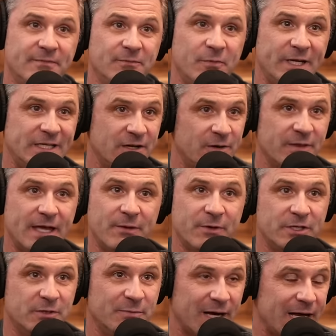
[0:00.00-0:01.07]
We know that
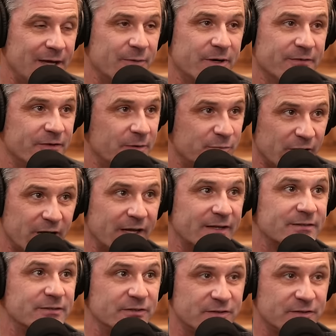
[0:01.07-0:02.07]
when you buy one of our products,